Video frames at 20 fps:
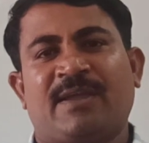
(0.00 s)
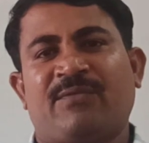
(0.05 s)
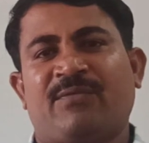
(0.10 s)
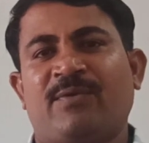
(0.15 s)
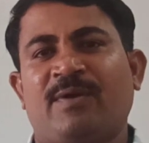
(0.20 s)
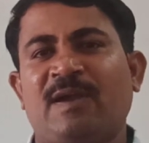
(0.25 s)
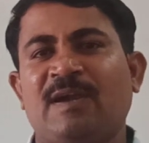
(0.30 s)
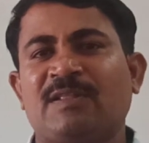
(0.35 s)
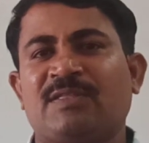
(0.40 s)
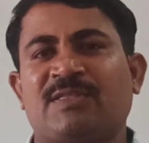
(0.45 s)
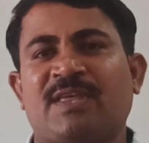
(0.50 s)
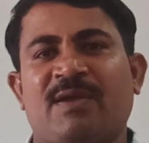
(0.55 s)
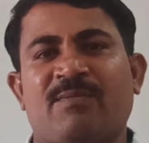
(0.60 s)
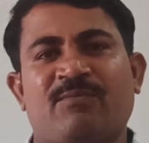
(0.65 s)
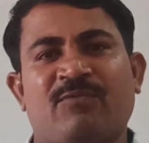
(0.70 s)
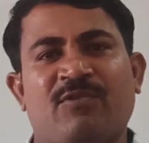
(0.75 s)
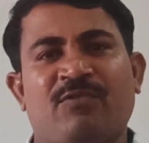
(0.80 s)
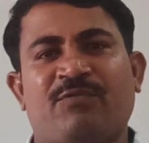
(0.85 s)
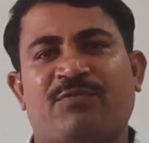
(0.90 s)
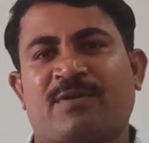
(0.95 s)
field, they
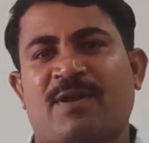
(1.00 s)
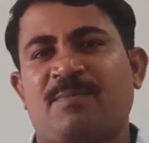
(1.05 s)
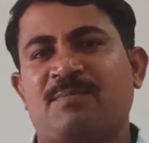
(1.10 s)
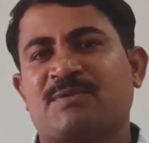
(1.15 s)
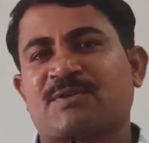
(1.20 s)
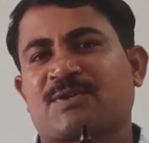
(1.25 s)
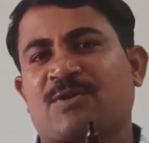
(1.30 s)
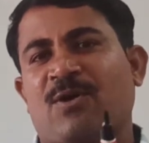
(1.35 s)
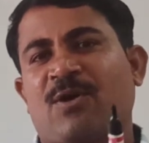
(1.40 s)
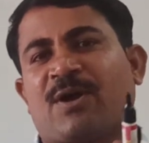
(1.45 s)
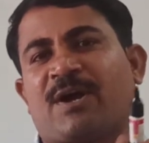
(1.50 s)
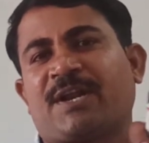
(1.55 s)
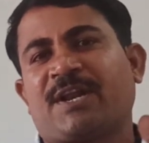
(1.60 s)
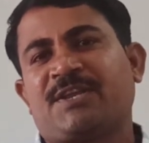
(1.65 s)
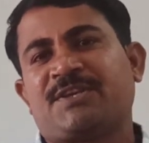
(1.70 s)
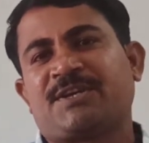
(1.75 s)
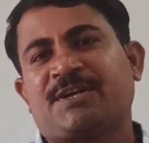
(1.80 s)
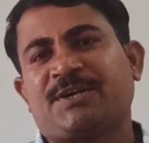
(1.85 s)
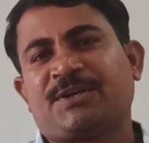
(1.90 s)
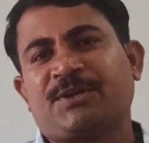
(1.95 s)
move from stronger
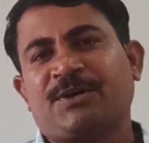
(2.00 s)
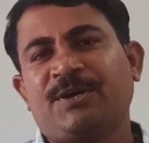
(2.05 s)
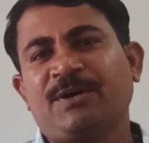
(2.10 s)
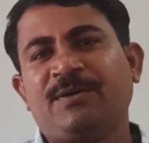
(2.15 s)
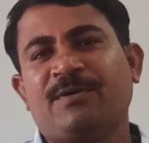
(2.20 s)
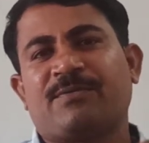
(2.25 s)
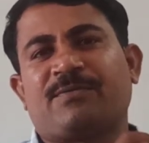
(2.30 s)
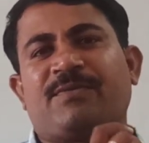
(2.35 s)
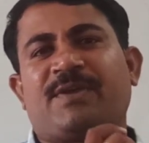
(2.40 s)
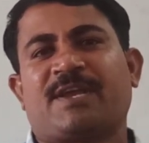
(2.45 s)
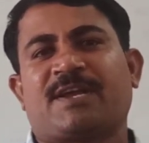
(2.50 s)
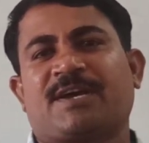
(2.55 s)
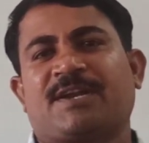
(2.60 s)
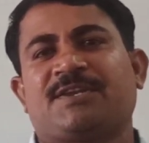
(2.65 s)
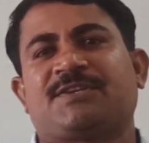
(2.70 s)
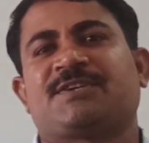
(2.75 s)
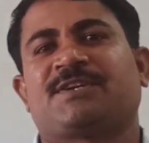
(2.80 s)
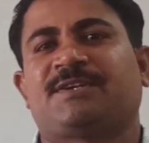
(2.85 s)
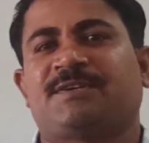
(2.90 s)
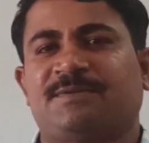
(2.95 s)
region to weaker
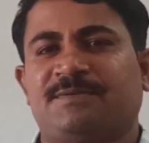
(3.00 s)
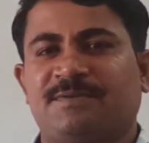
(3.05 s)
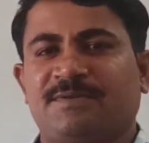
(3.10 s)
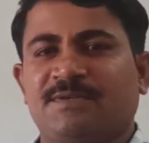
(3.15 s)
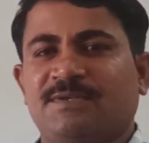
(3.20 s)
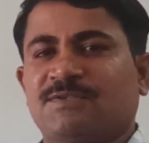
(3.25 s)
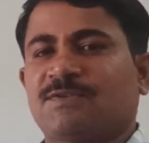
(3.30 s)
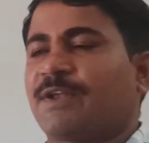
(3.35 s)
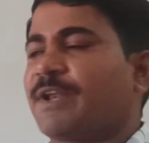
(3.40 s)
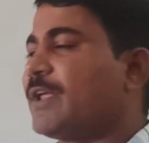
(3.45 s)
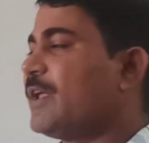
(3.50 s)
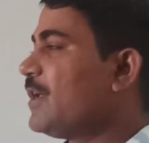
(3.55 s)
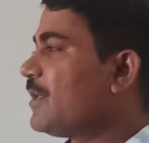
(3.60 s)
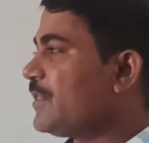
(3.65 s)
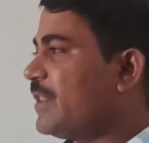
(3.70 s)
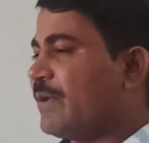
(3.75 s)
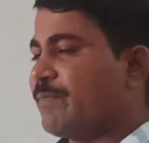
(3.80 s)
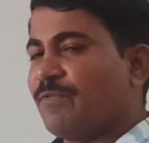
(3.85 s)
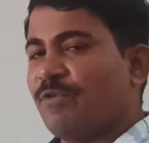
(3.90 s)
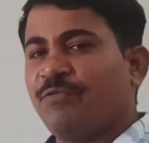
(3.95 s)
region.
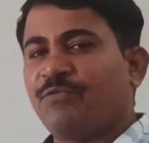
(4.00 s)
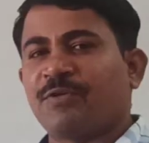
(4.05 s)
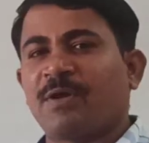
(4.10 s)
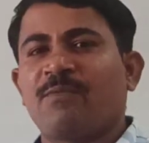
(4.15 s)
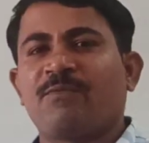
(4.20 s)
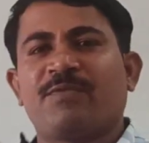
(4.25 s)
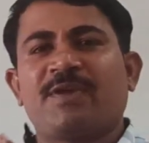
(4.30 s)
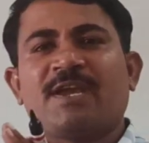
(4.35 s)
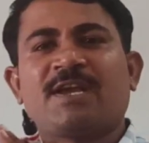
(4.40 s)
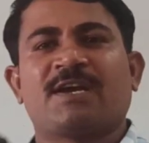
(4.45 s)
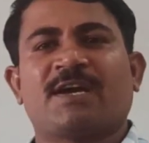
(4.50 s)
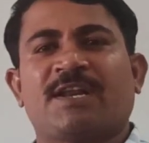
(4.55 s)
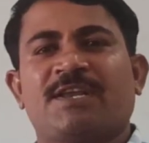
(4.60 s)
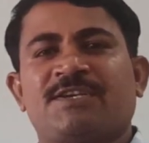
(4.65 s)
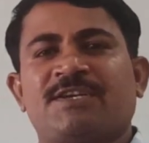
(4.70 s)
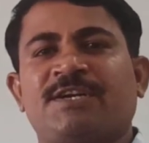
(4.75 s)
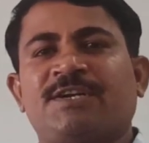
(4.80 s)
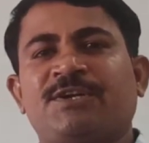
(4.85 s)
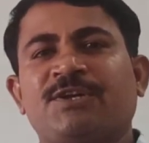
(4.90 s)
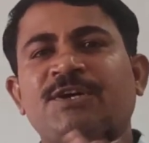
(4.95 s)
They move from weaker
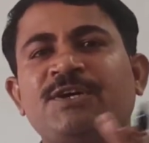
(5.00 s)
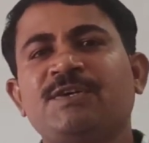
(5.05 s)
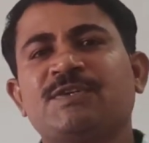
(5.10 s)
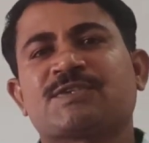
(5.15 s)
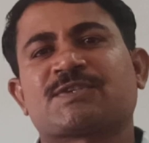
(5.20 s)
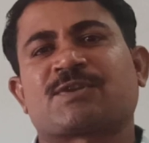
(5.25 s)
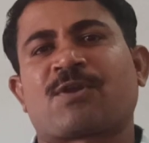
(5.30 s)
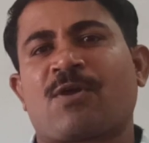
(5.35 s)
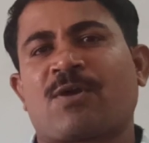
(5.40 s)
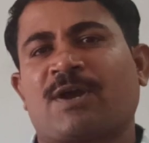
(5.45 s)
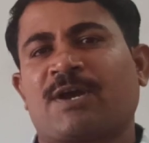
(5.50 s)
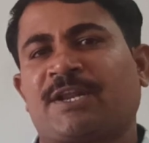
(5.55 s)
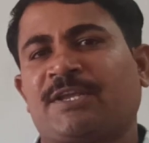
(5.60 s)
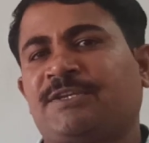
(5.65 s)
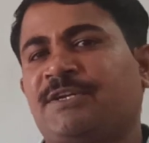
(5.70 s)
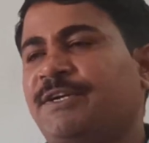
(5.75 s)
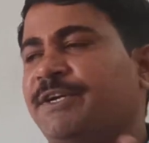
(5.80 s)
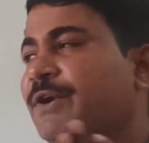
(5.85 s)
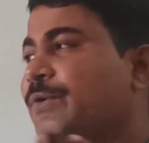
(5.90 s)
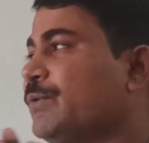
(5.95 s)
region to stronger
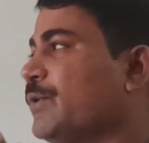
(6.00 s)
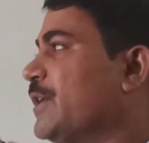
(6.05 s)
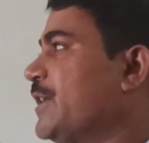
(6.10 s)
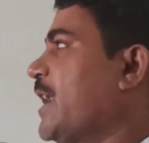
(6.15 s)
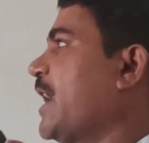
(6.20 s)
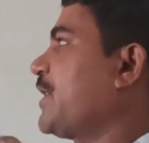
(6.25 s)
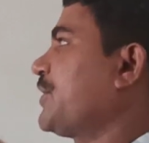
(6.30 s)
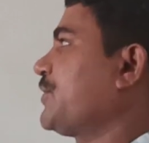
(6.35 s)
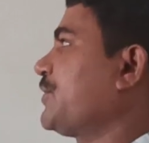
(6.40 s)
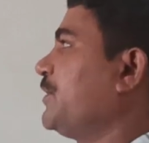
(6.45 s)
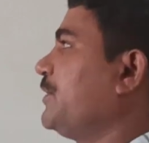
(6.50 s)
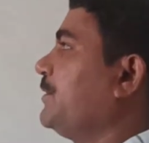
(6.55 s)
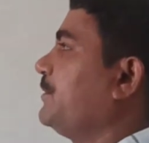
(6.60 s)
region due to attraction.